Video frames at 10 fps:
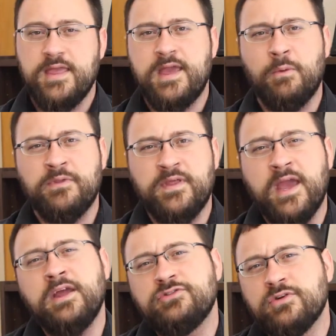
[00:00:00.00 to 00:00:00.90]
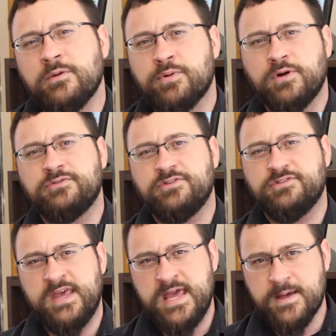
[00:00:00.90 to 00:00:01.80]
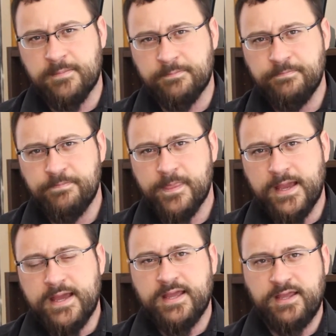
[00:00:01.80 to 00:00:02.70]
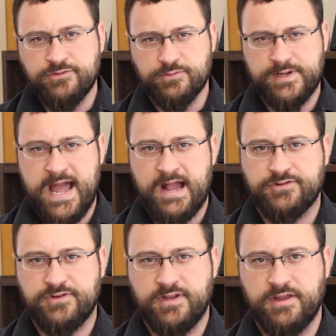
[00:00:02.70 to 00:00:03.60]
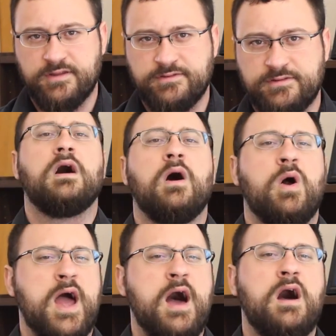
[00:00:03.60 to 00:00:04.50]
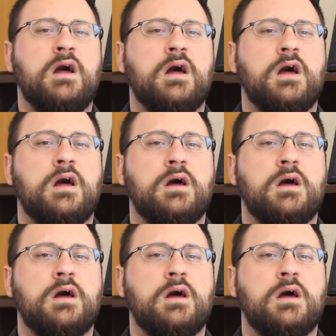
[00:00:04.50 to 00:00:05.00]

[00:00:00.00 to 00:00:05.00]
Yet when the angel approaches him, his reaction is, oh yeah?